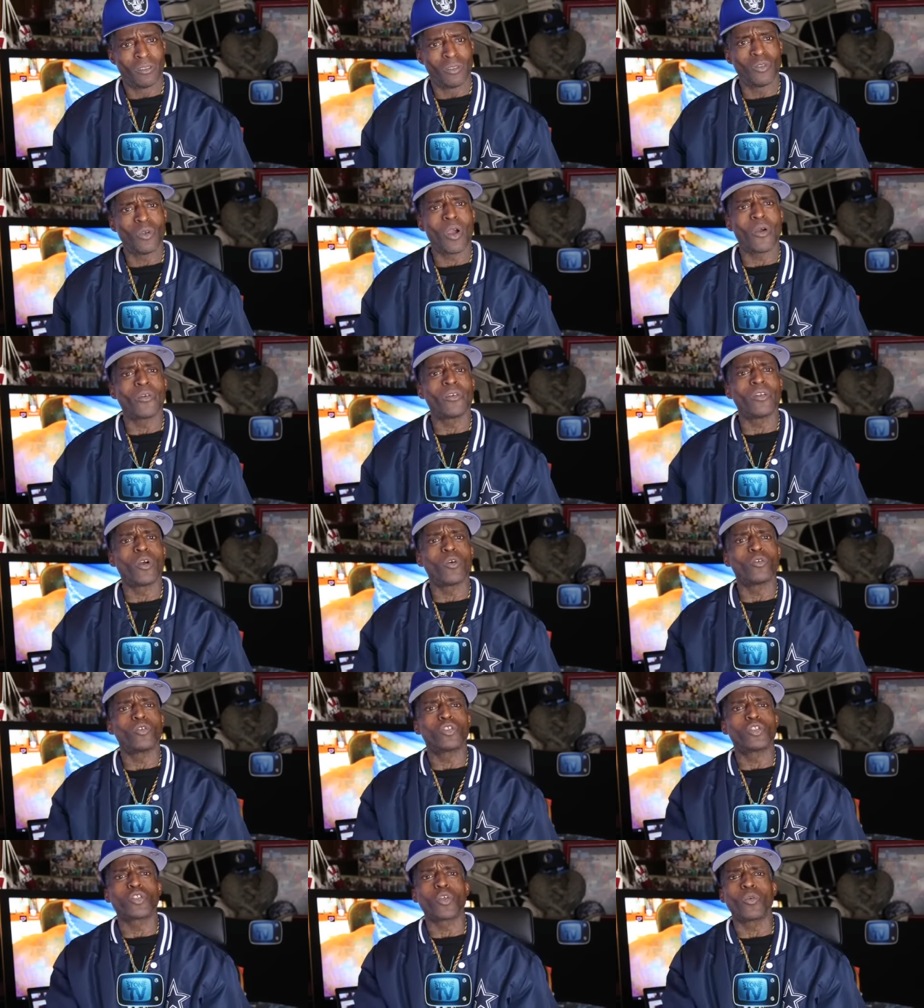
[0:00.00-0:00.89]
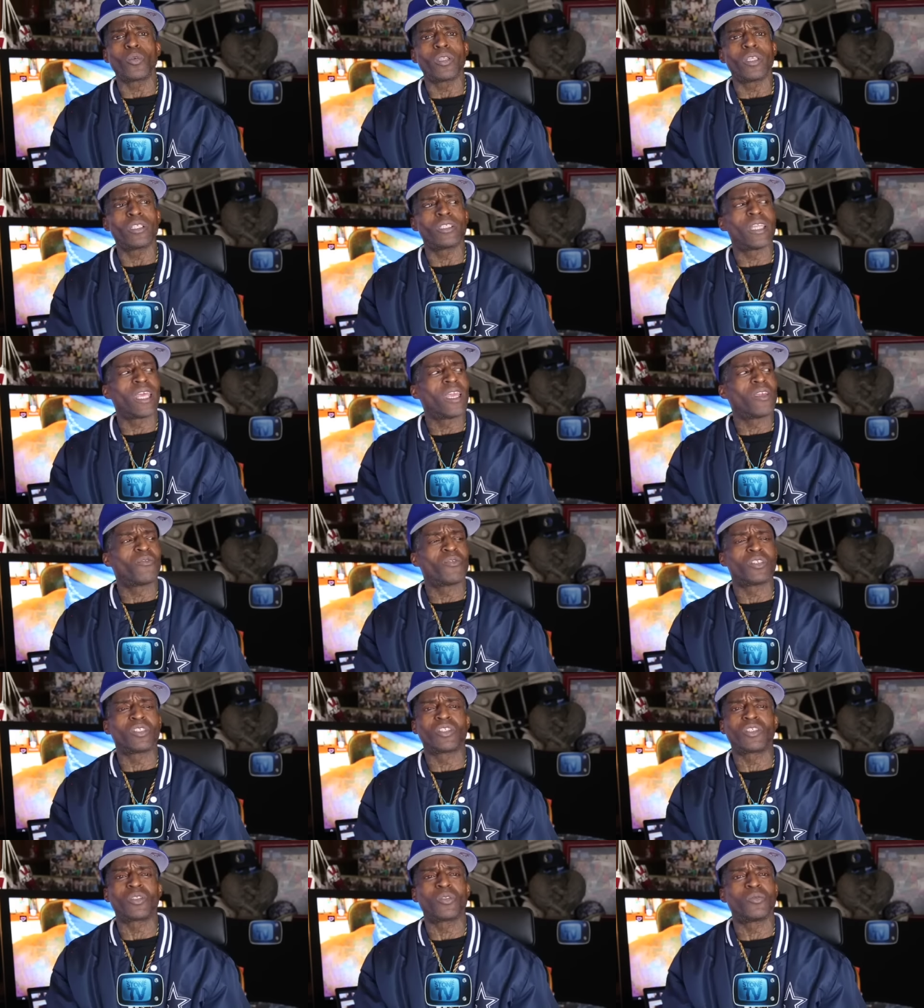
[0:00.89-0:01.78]
You already know the shooter is. They ain't
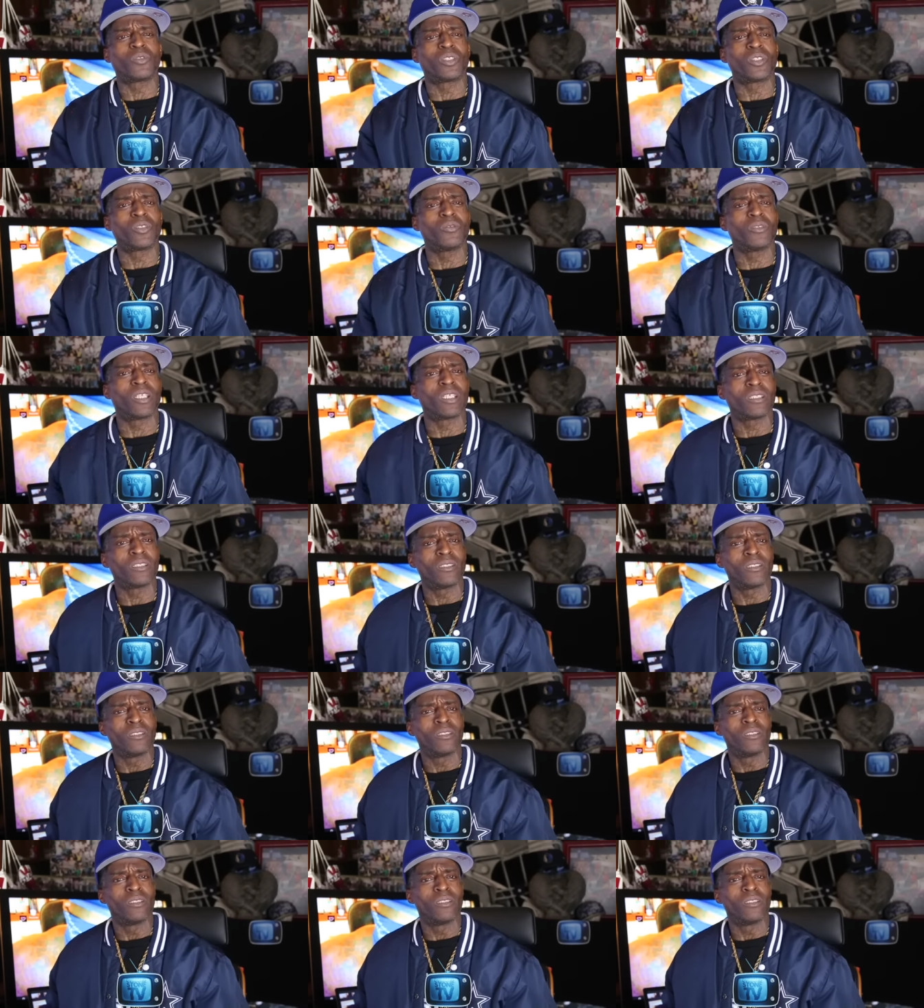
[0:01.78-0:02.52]
finna shoot you, nigga.